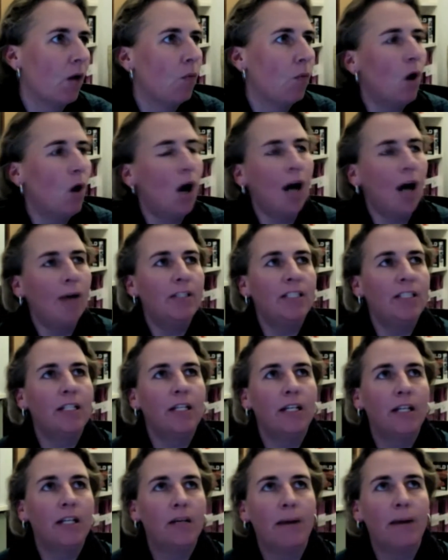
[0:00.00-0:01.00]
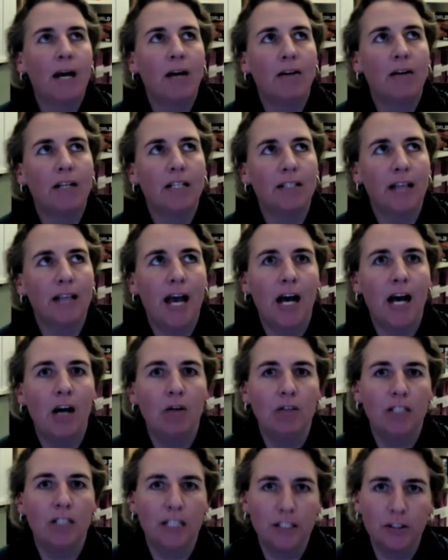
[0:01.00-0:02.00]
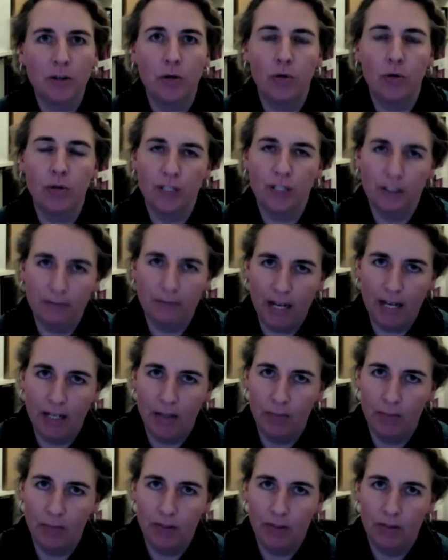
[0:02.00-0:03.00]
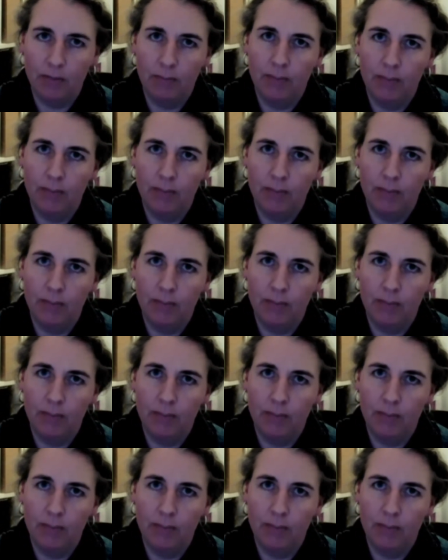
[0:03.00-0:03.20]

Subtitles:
What I was thinking about is how discourse develops